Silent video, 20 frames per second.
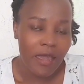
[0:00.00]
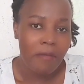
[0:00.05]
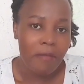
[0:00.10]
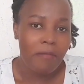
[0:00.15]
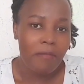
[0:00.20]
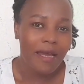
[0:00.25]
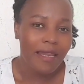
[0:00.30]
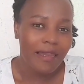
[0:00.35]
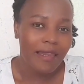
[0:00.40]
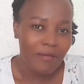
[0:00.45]

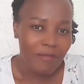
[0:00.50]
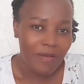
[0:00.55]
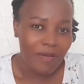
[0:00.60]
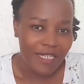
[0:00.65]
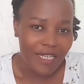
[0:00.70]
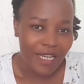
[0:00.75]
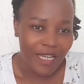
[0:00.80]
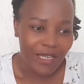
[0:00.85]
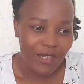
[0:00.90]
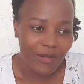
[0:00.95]
But let me
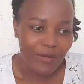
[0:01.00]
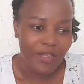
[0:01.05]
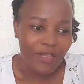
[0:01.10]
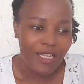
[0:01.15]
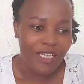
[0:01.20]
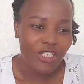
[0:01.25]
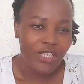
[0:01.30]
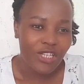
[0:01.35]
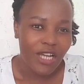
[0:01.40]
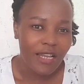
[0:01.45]
tell you,
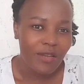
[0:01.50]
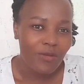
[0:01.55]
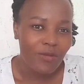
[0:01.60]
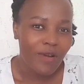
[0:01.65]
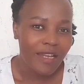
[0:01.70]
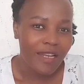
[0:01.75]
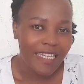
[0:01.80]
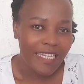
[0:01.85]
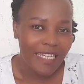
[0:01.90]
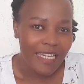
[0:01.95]
the child,
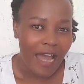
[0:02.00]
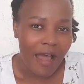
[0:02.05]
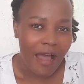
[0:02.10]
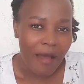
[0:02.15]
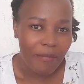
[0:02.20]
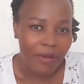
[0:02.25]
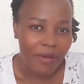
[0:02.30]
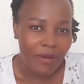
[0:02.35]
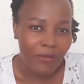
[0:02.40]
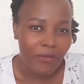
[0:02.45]
what
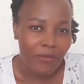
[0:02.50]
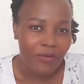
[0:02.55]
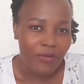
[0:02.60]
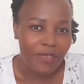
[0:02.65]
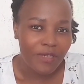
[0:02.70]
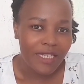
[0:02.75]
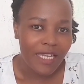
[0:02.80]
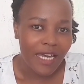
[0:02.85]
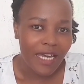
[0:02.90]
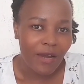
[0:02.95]
happened
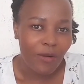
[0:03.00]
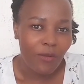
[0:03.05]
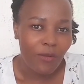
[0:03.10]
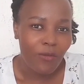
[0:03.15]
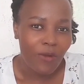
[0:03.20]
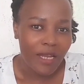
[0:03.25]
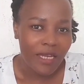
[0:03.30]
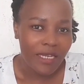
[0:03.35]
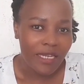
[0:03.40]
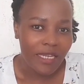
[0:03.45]
was that
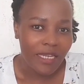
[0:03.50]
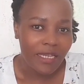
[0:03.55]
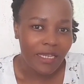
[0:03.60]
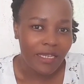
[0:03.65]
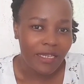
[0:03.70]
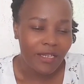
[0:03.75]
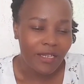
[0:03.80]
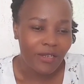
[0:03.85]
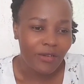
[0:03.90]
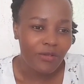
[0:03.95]

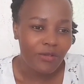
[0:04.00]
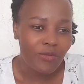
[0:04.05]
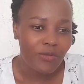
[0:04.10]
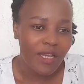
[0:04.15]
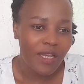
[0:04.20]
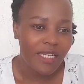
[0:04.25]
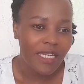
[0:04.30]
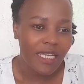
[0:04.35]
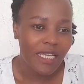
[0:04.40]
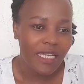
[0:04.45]

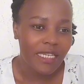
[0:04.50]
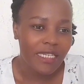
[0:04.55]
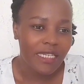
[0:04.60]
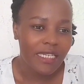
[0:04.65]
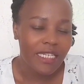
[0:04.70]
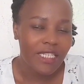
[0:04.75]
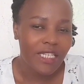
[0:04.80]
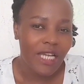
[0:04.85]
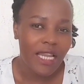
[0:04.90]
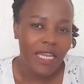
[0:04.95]

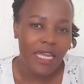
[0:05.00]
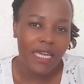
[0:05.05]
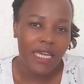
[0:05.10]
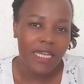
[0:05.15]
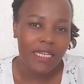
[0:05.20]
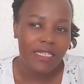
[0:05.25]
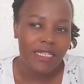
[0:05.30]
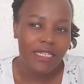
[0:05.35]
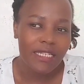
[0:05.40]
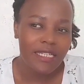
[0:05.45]
the child
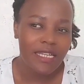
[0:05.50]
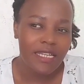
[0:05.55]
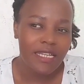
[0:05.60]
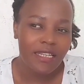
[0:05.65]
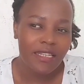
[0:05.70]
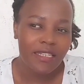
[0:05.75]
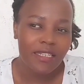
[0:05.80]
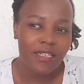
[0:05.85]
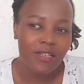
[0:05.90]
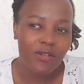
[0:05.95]
had the
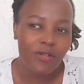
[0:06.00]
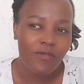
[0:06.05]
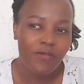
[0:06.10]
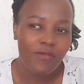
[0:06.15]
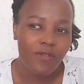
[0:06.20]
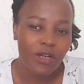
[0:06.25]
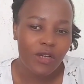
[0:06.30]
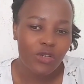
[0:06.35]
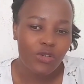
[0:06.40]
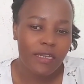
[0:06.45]
tendency
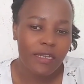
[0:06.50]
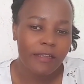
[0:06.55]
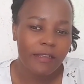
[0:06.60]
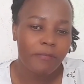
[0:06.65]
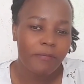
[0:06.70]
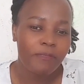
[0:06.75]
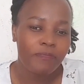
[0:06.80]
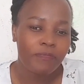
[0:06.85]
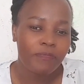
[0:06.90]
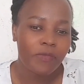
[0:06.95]
of
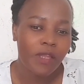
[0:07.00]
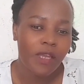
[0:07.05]
actually,